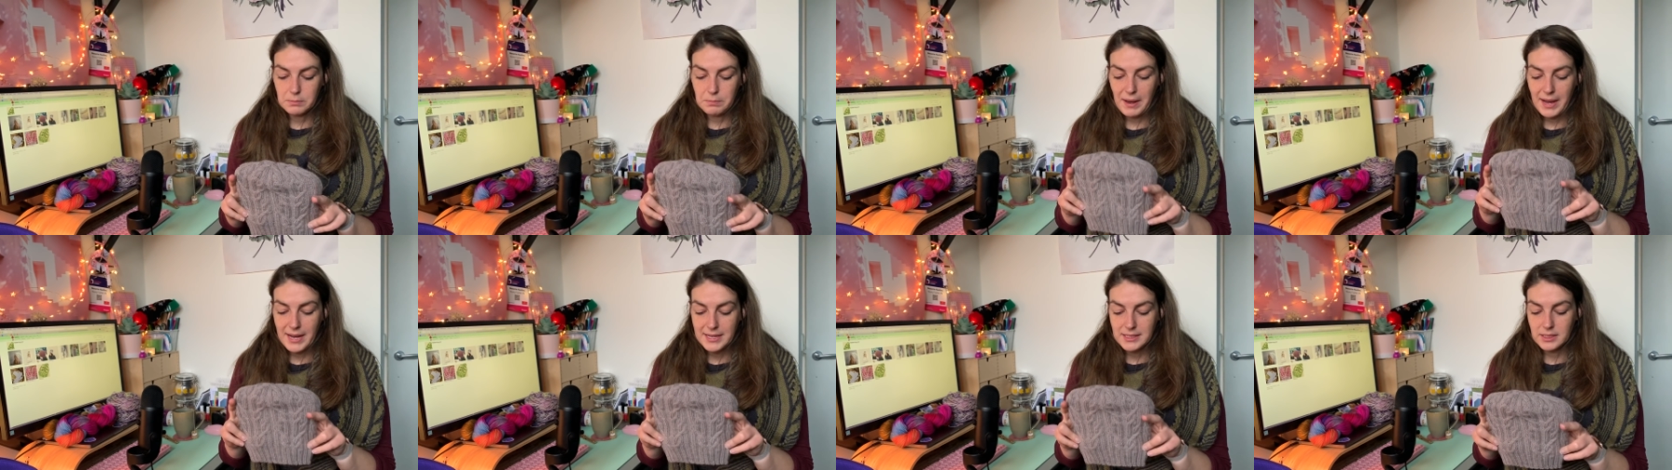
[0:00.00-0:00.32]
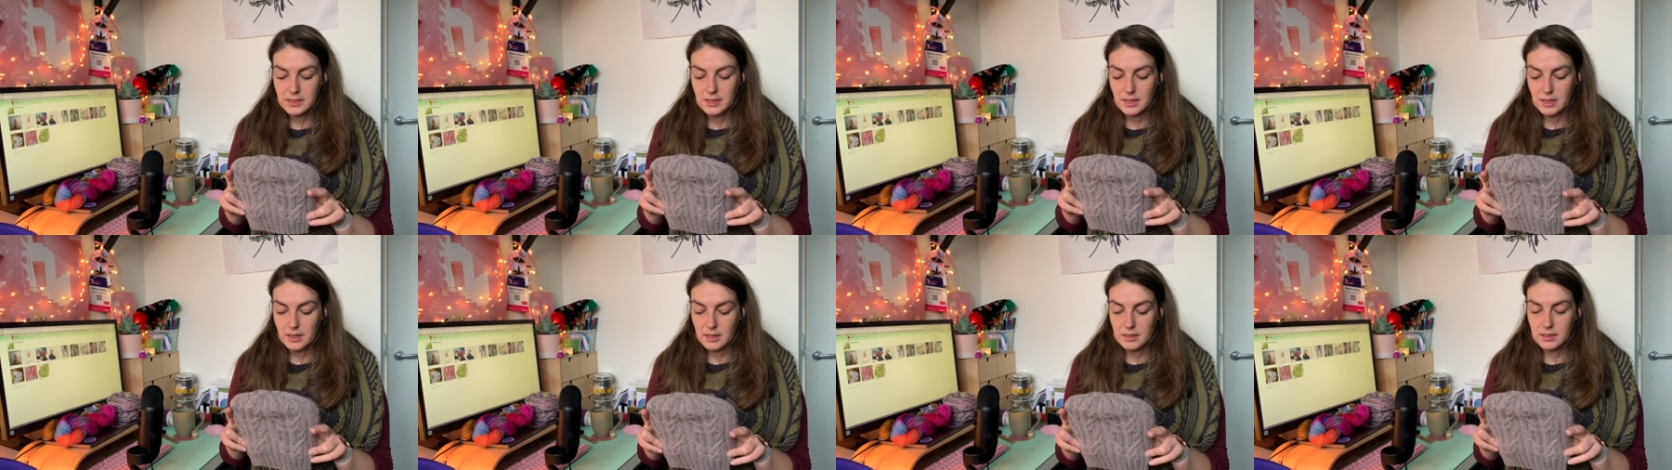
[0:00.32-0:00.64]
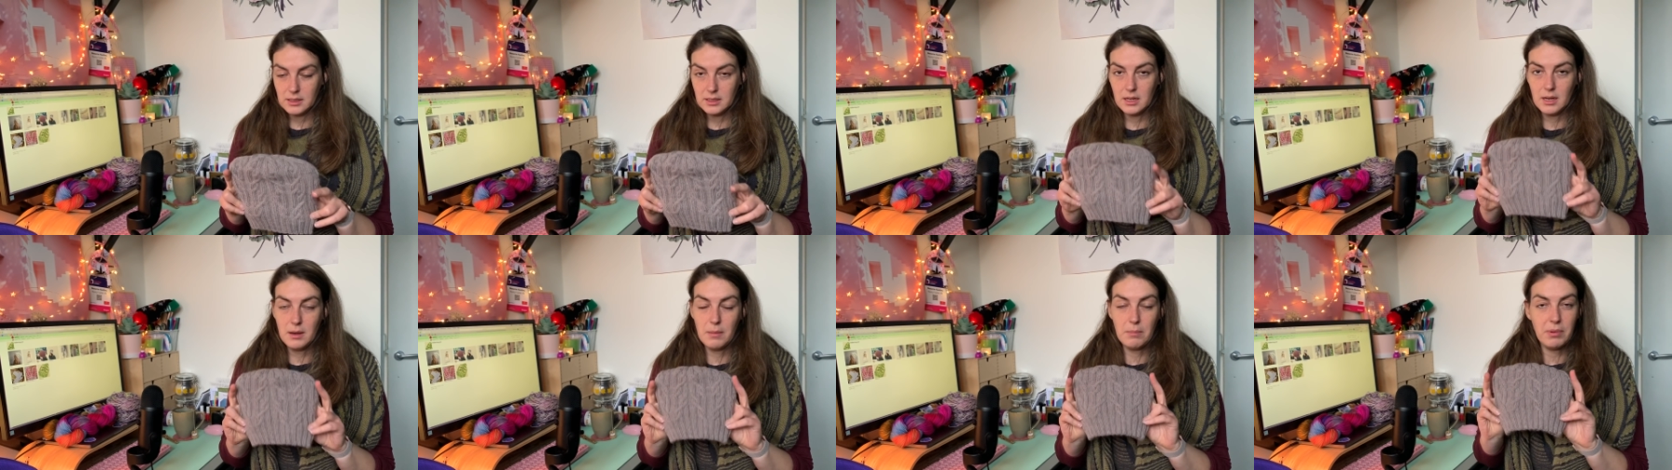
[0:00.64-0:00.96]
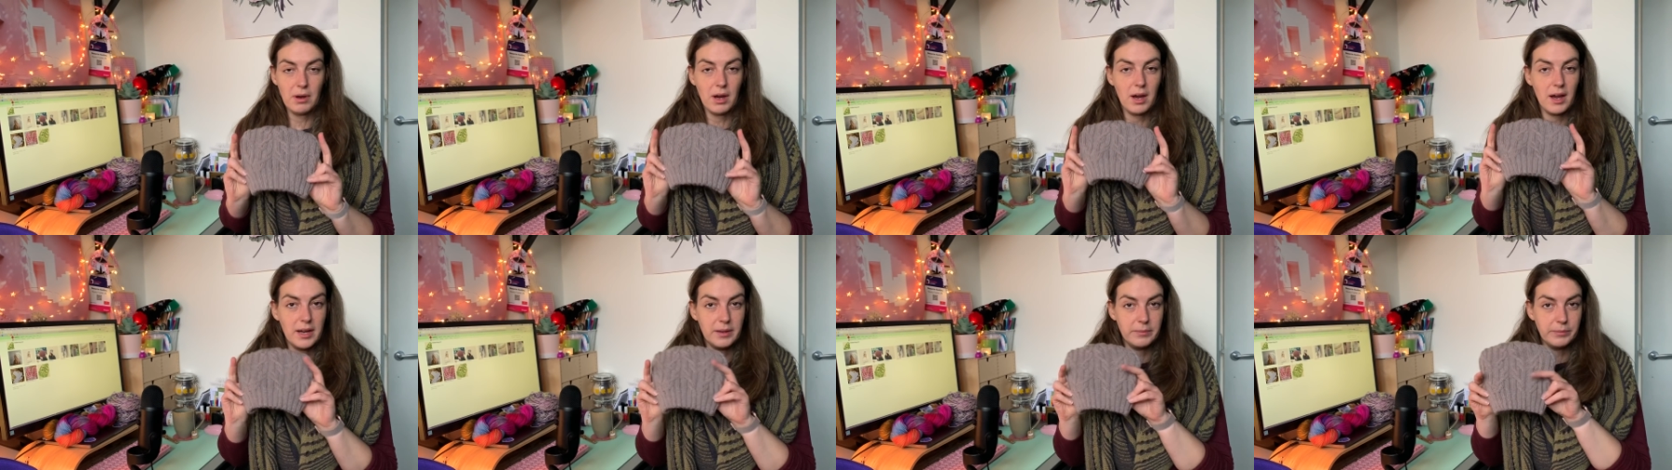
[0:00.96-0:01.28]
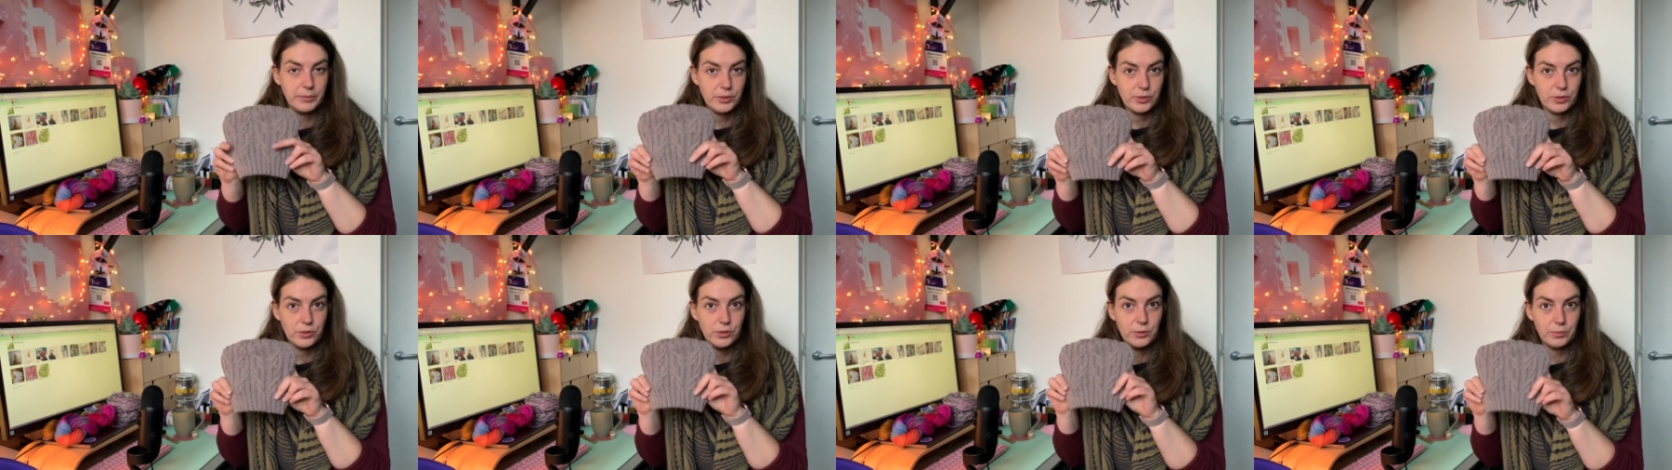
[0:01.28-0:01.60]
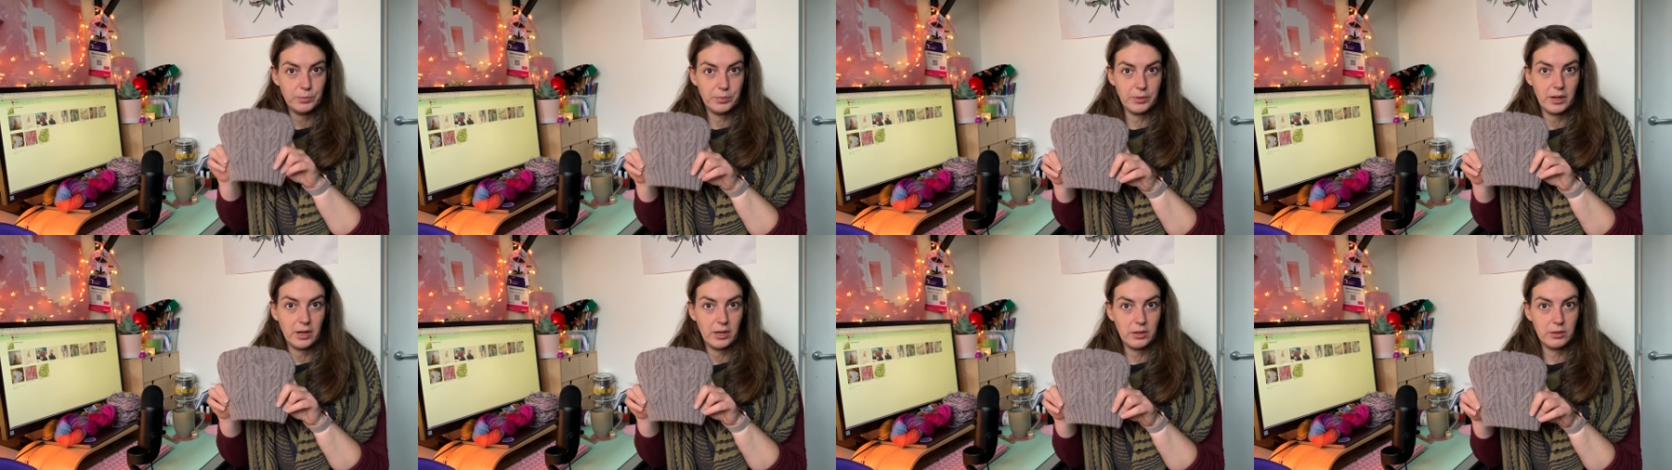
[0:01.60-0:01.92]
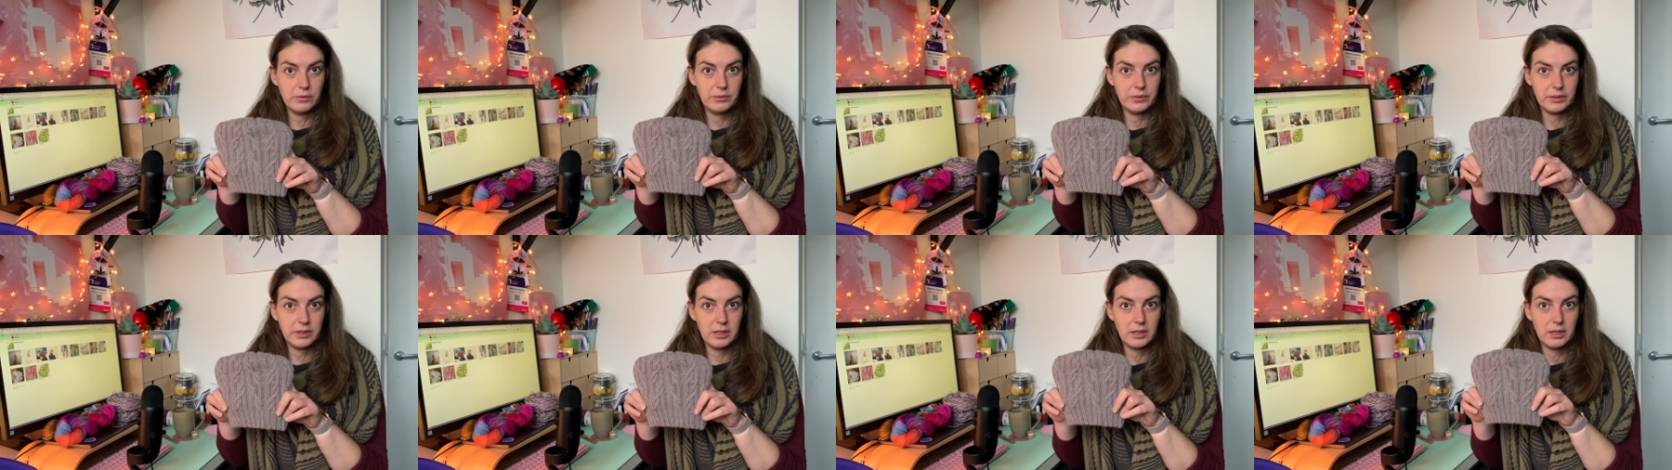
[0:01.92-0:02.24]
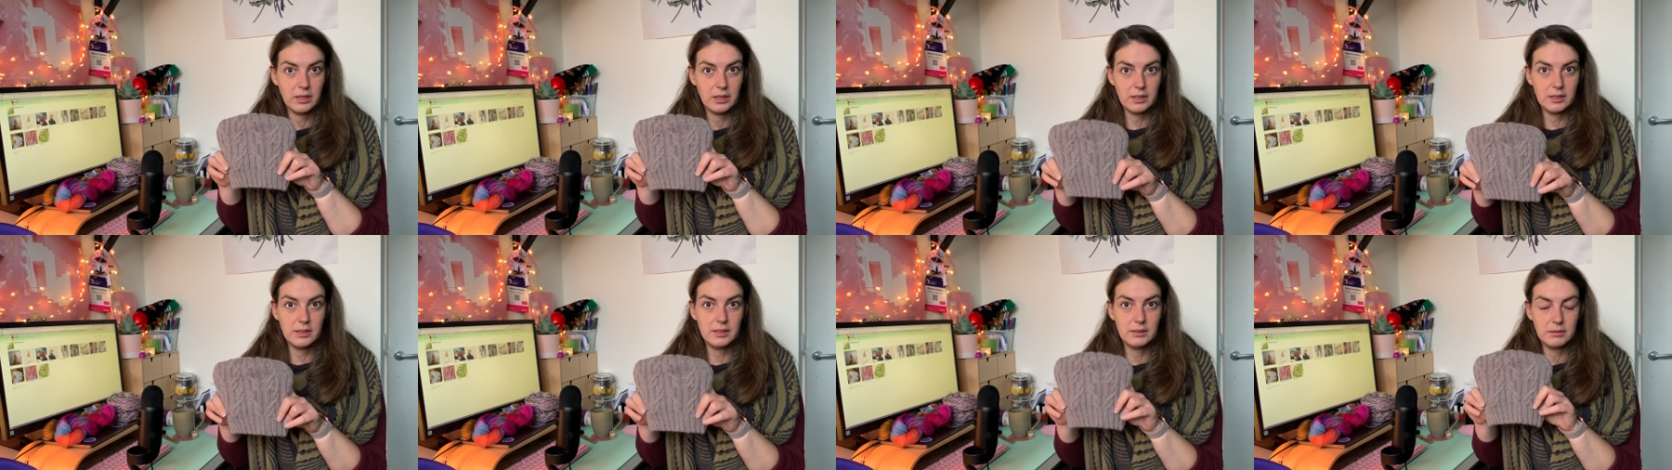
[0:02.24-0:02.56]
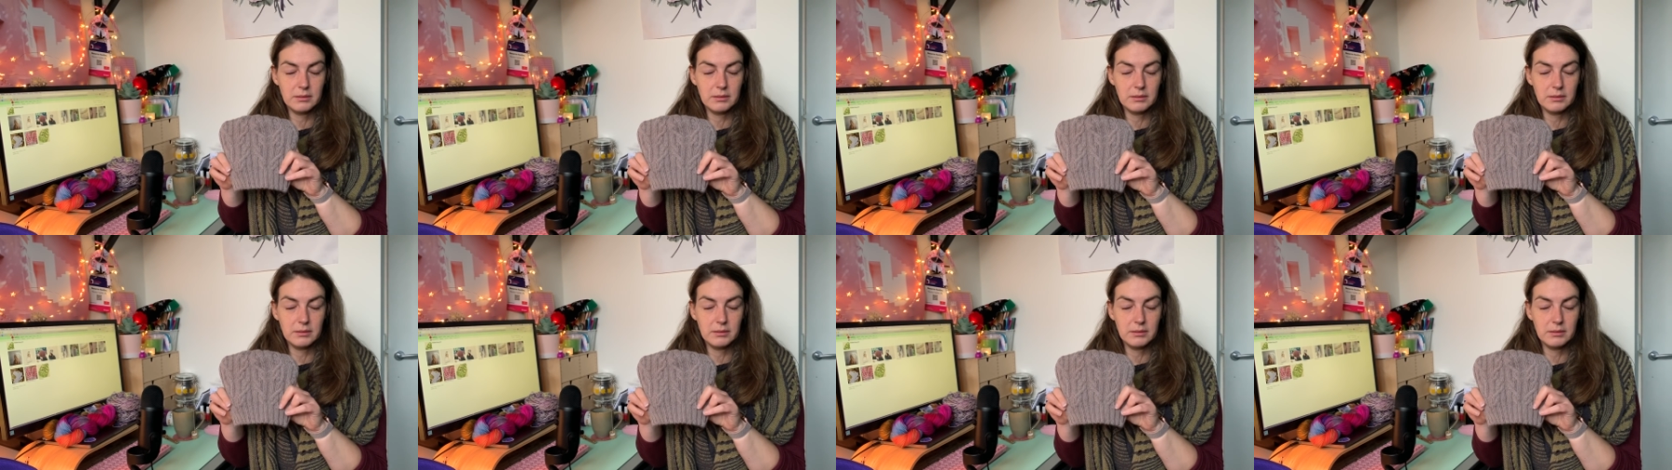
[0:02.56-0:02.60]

pattern, but I'm super over